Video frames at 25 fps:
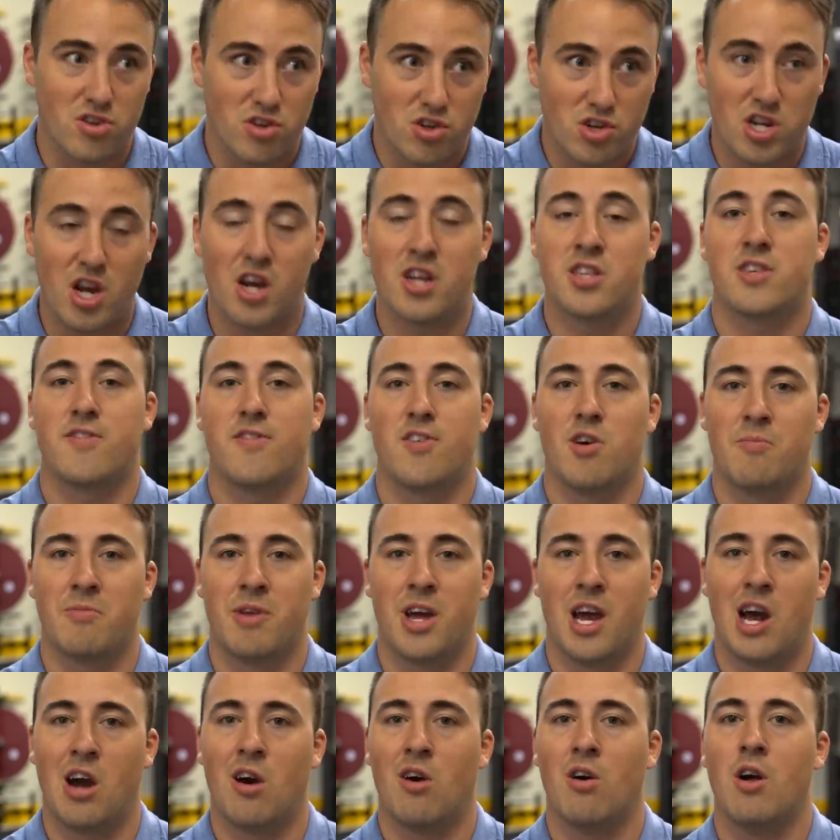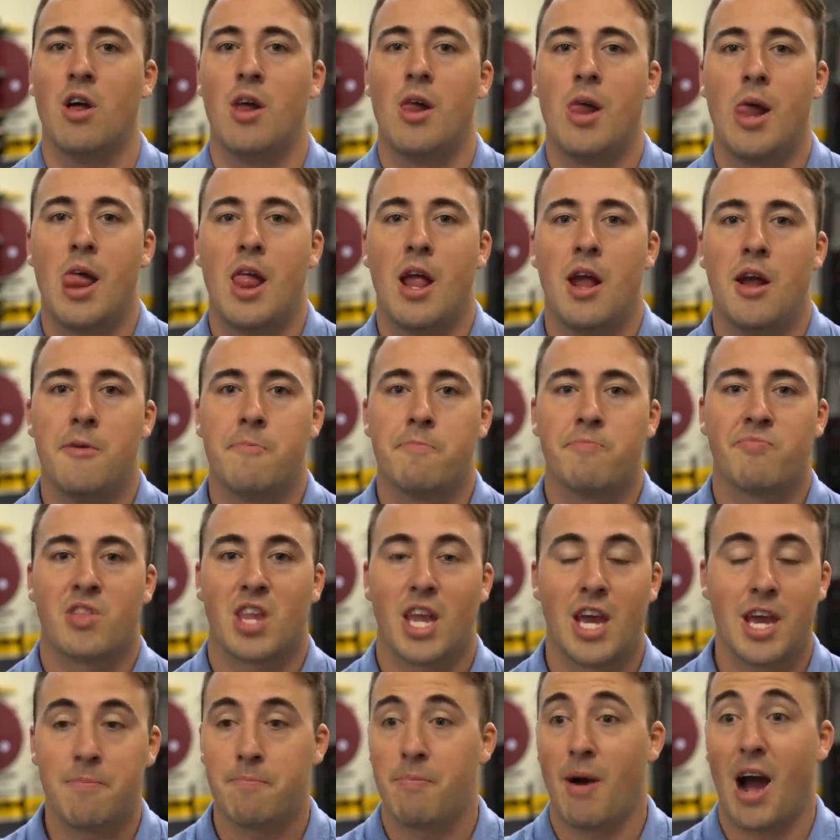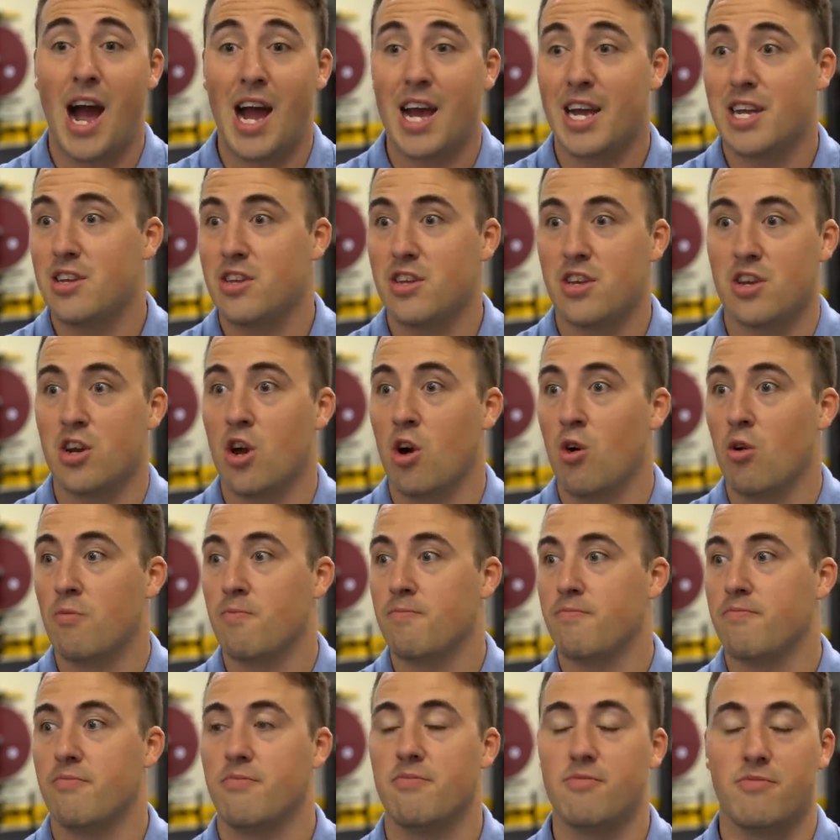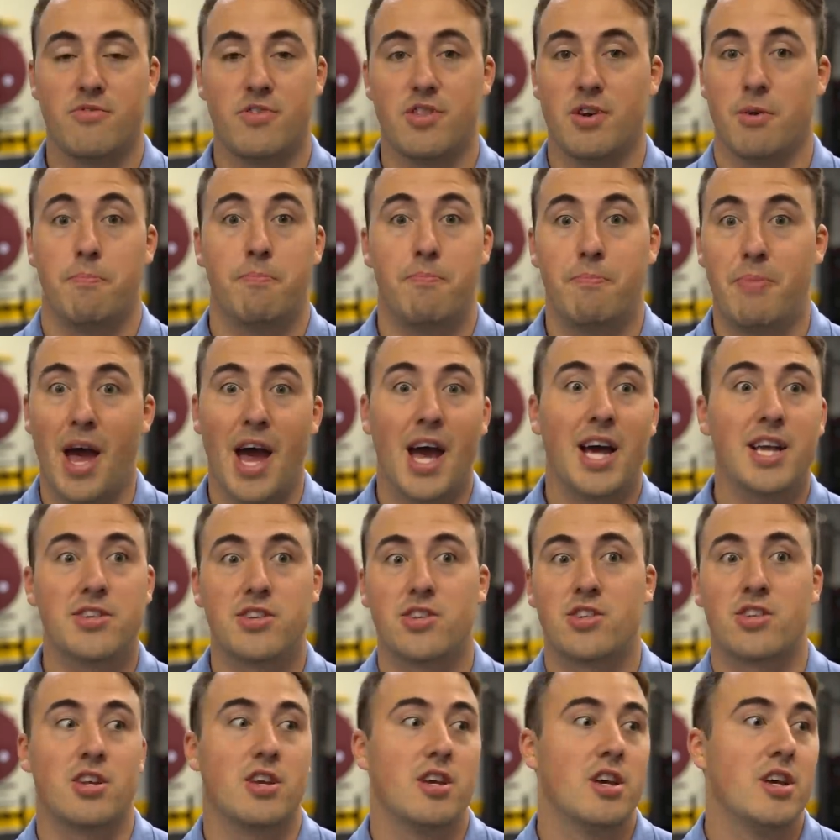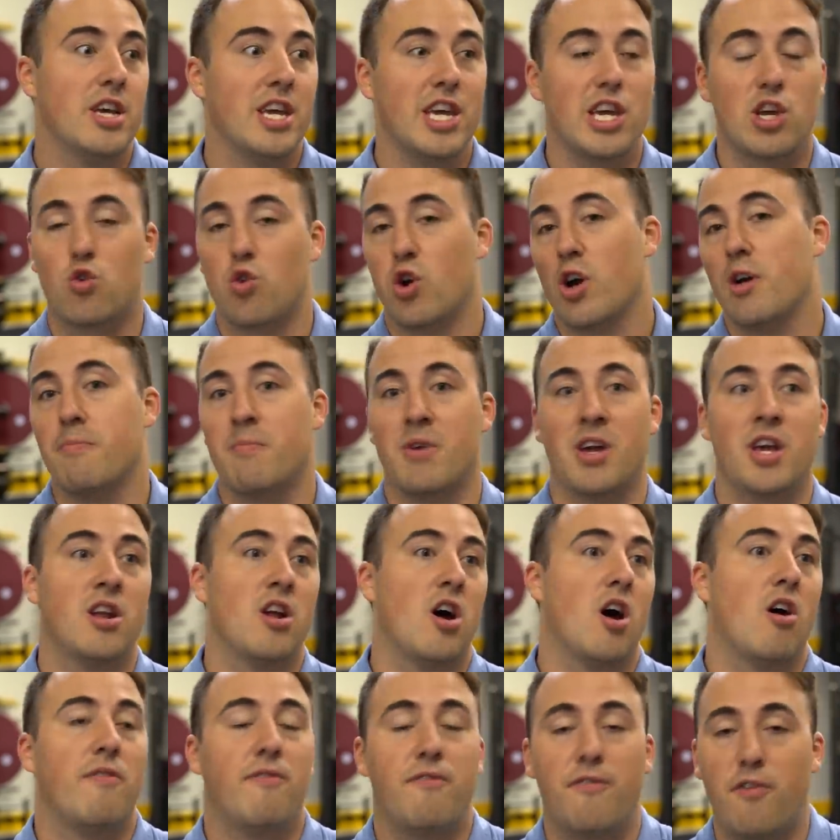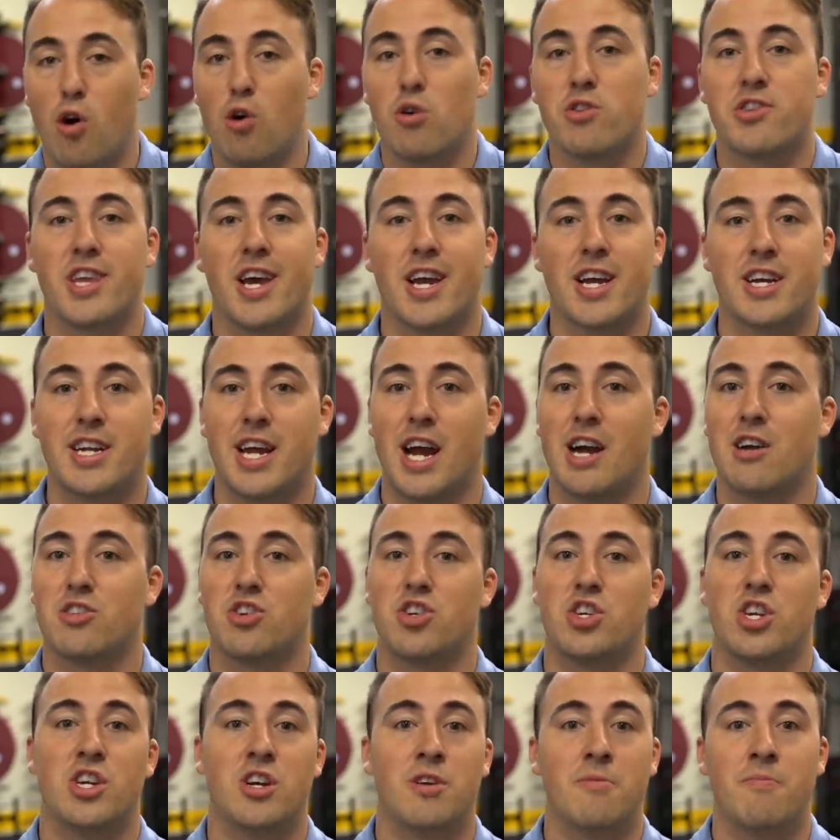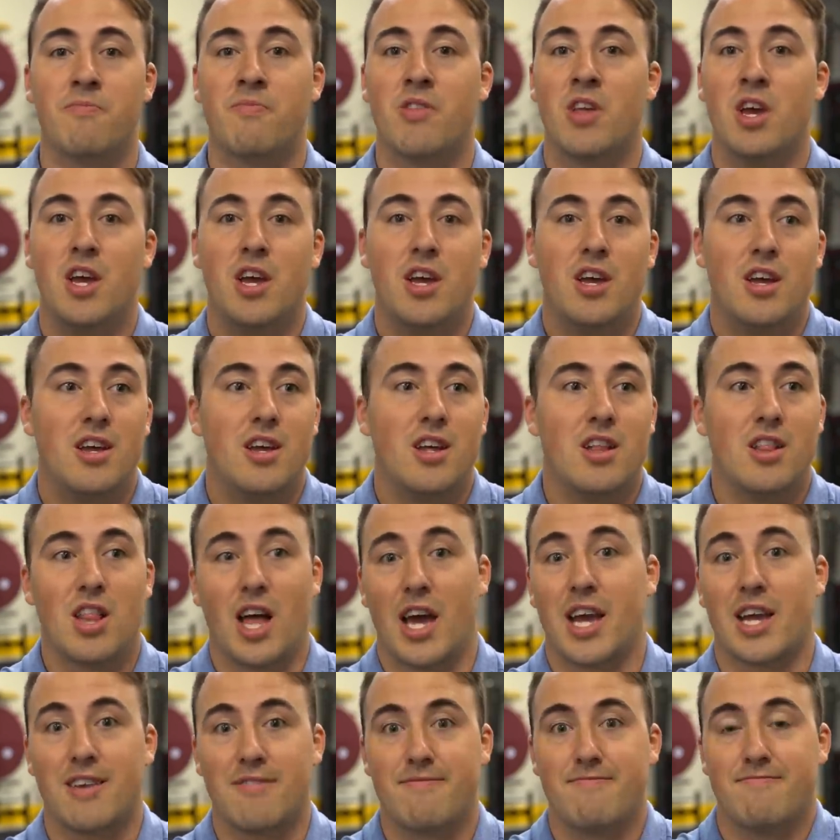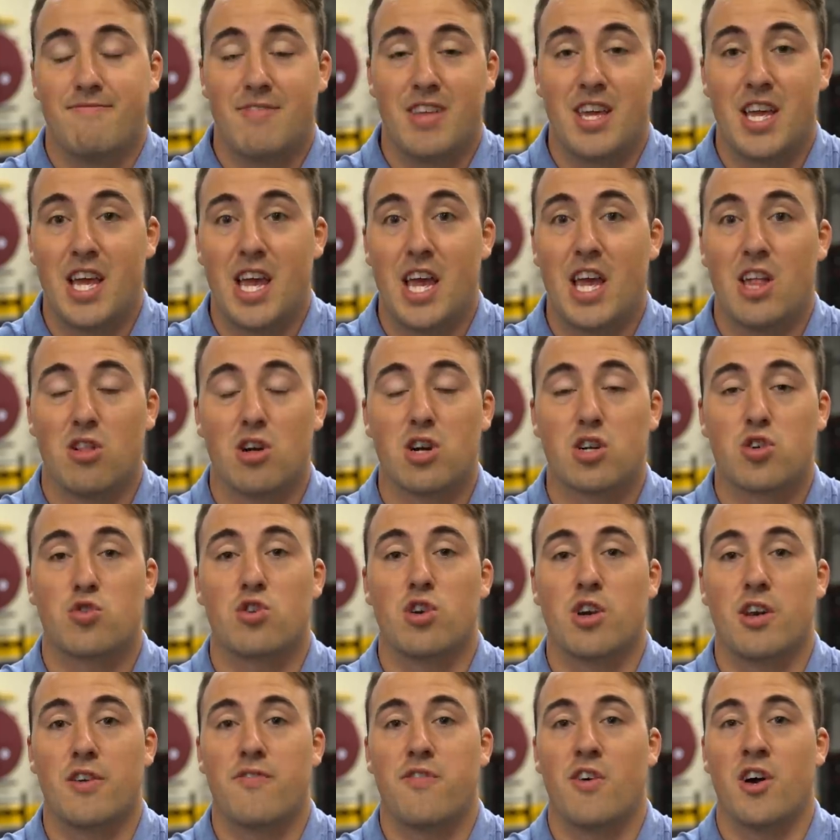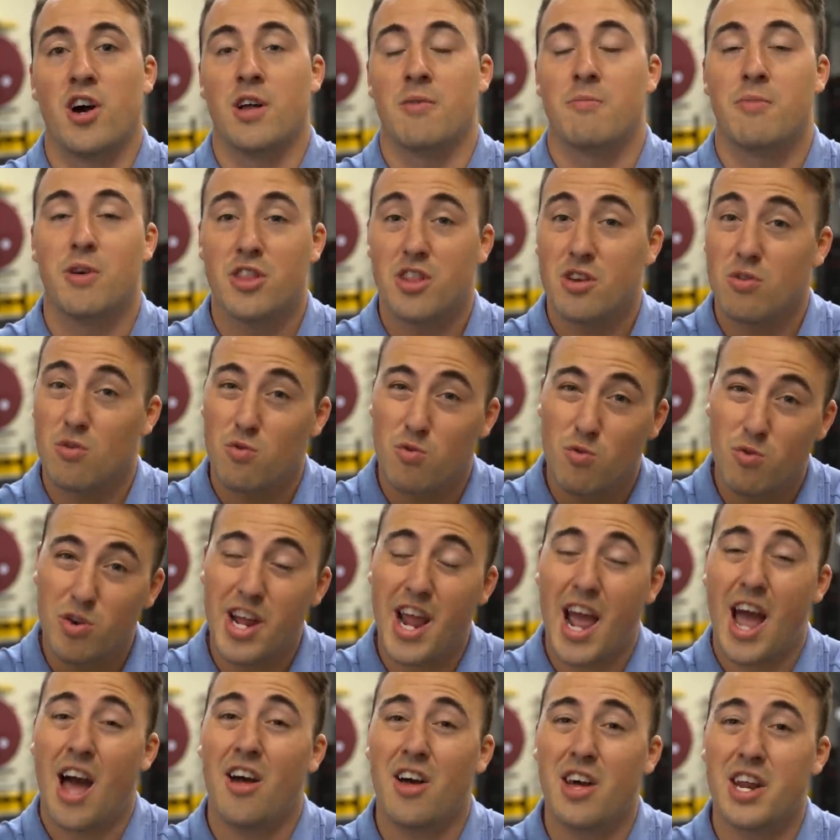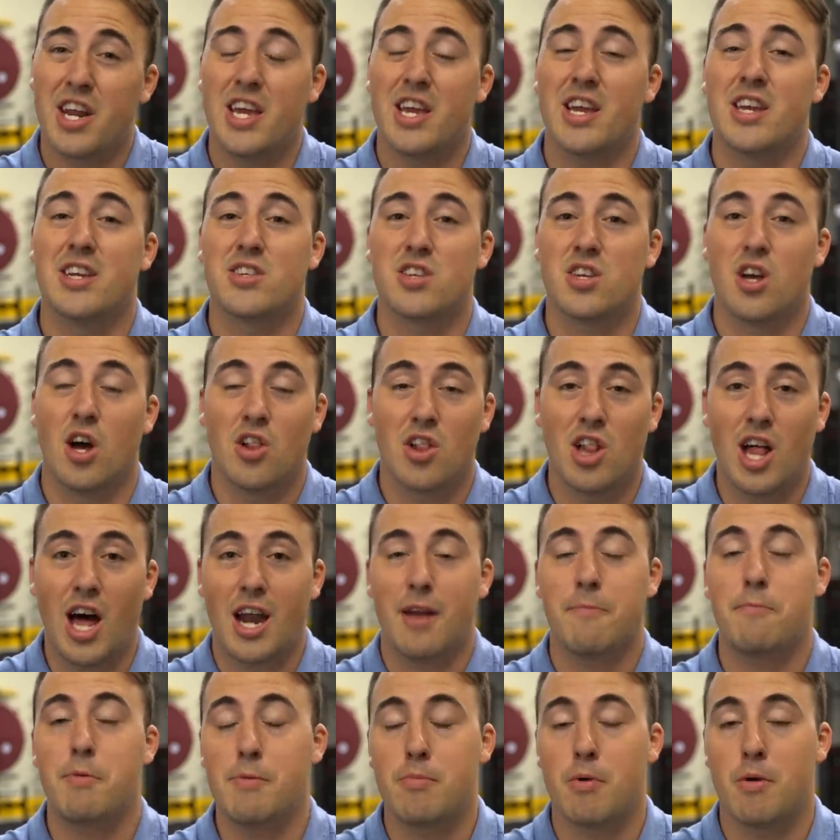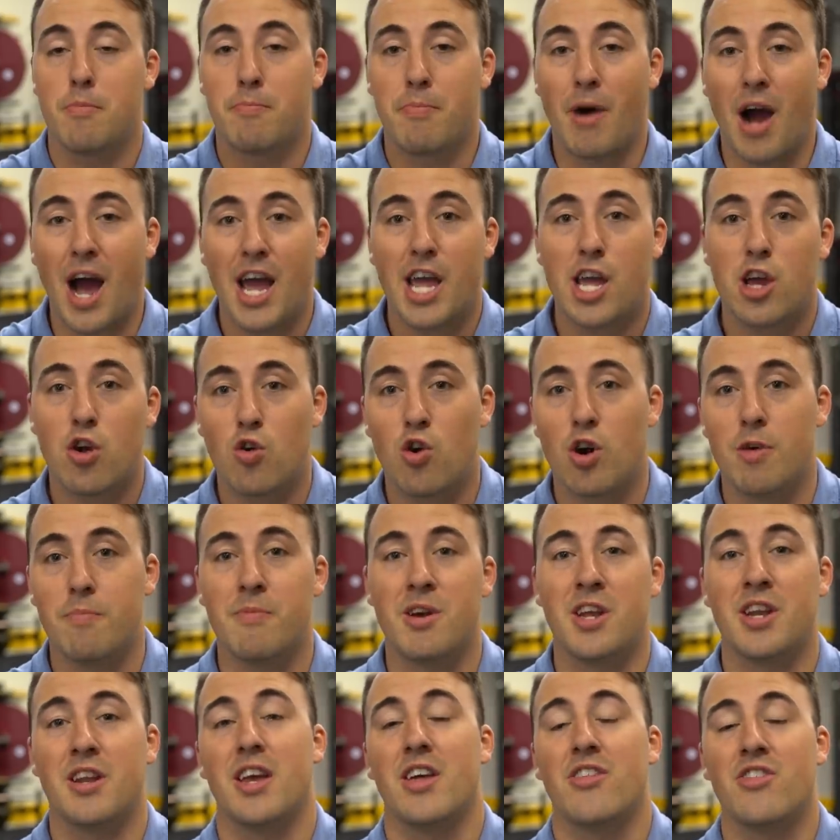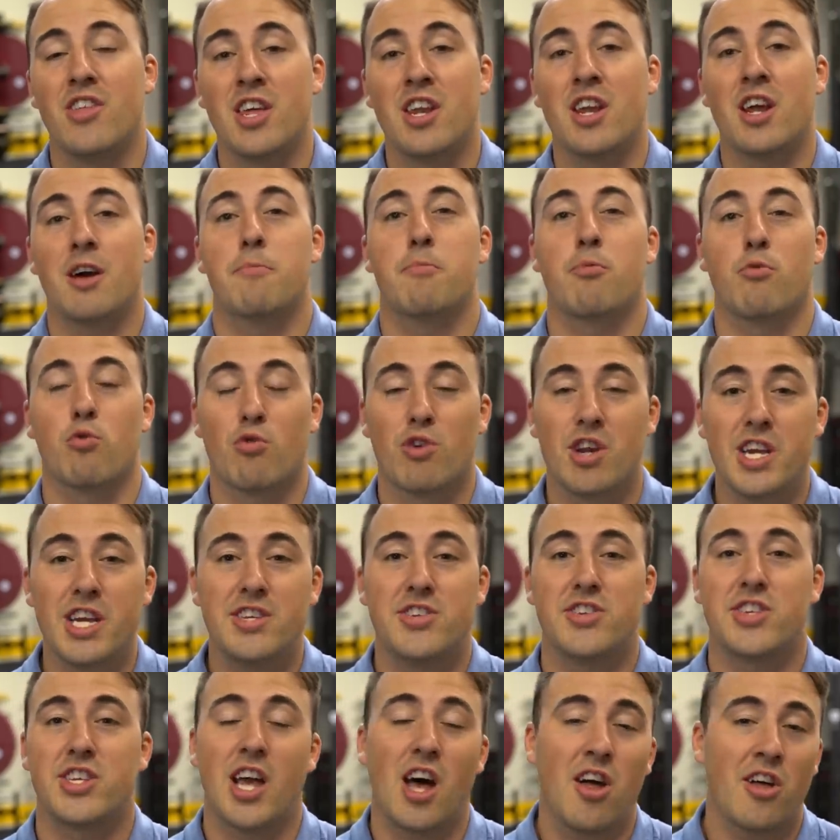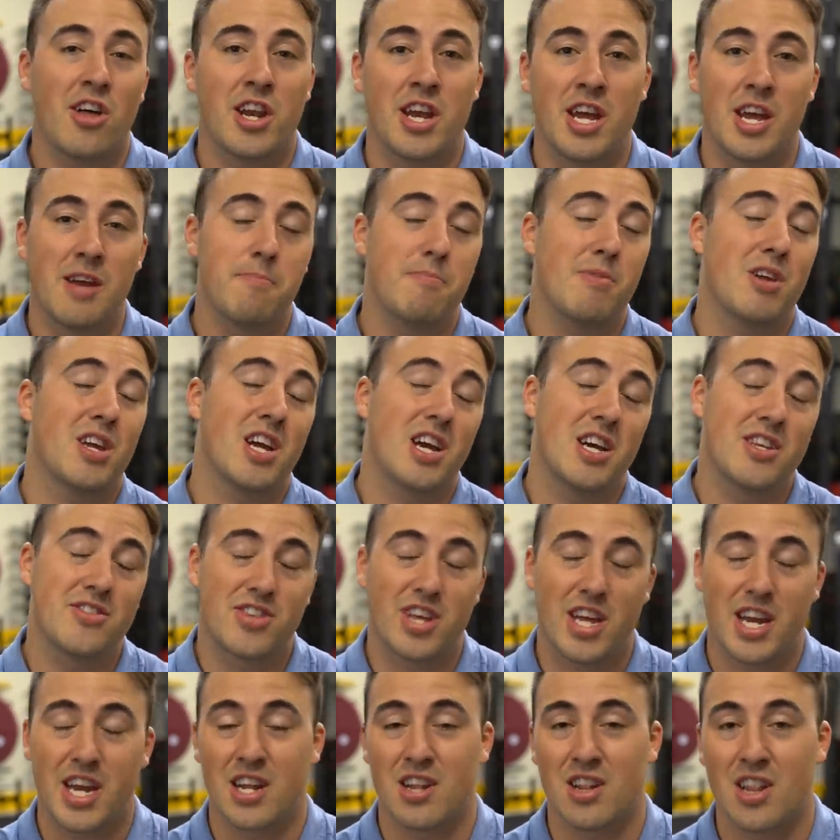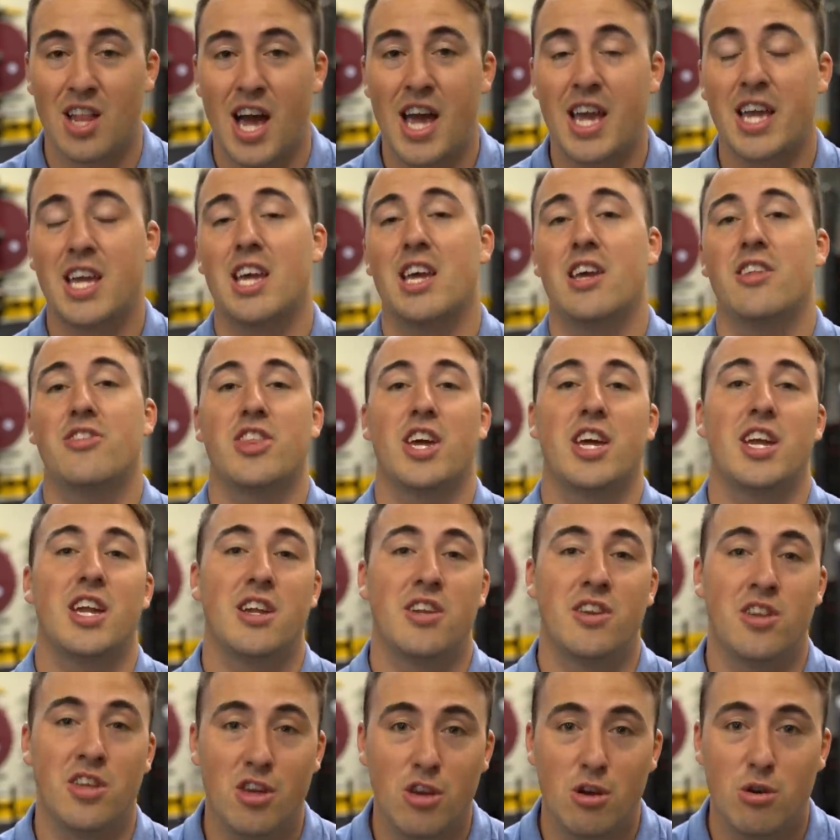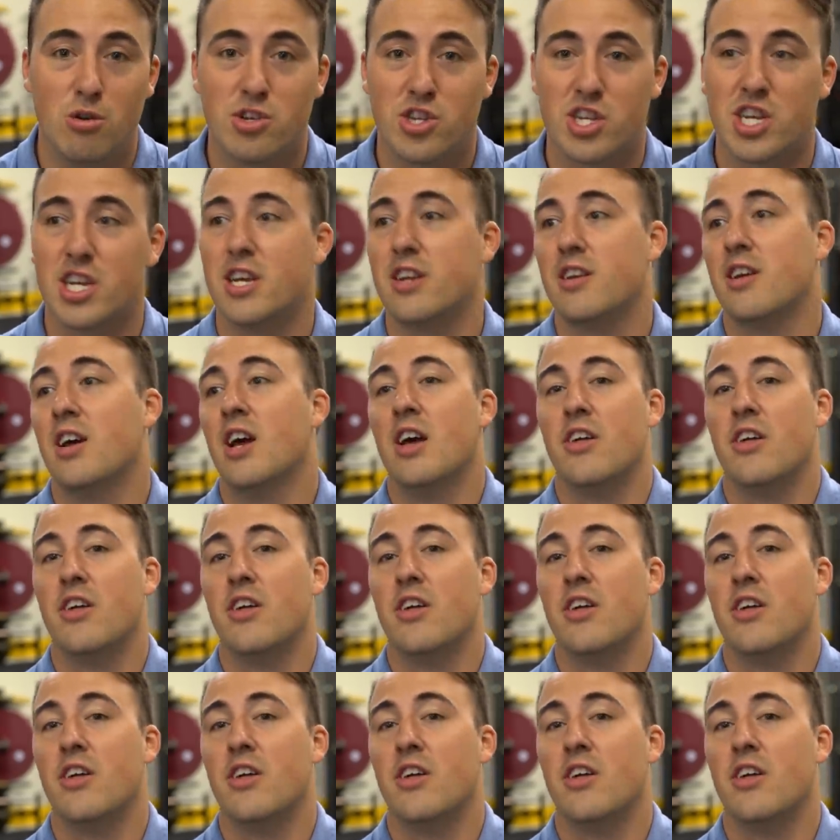there's tons of them now, and buy, you know, the best equipment, a full decked out gym, like it looks really fun. But the reality is a lot of people buy equipment and end up reselling it because they didn't like it, they didn't use it,